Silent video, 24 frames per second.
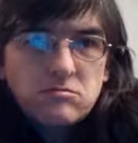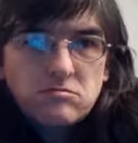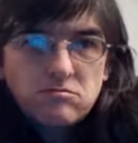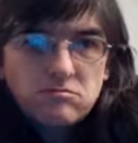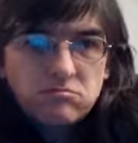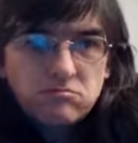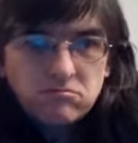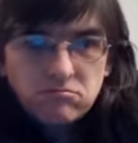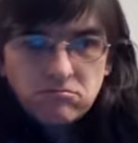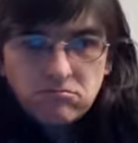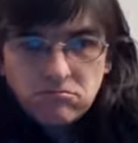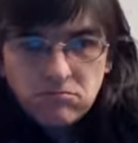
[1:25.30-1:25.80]
a
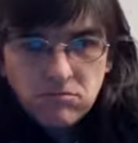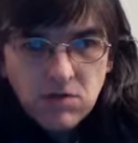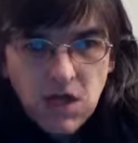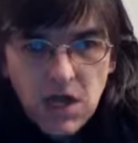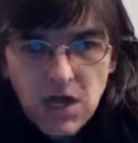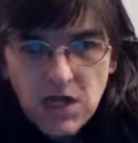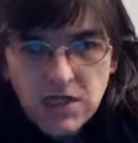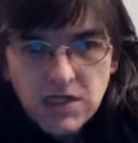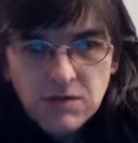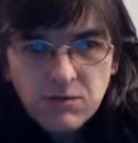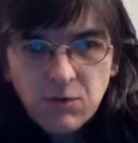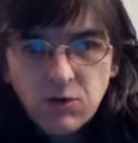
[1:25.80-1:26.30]
small
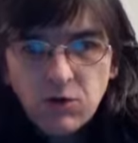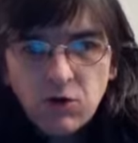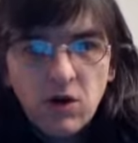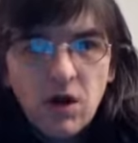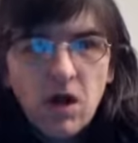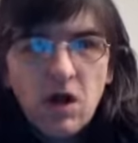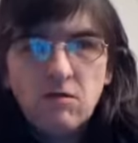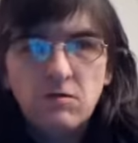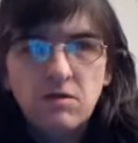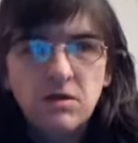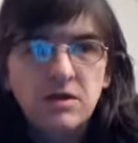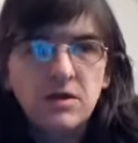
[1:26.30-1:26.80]
army that
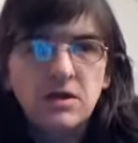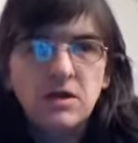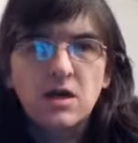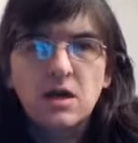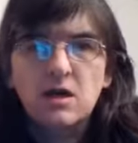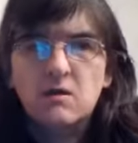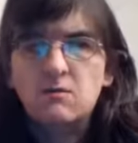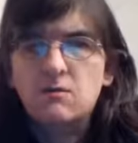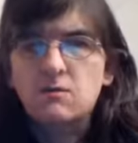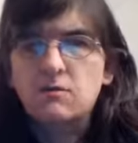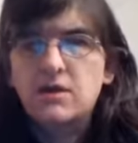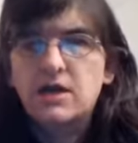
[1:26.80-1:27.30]
came
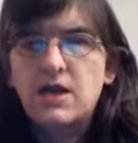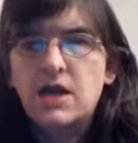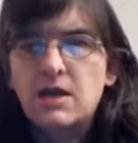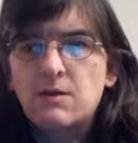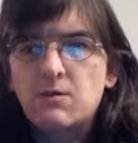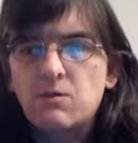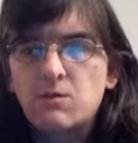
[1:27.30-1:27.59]
with it,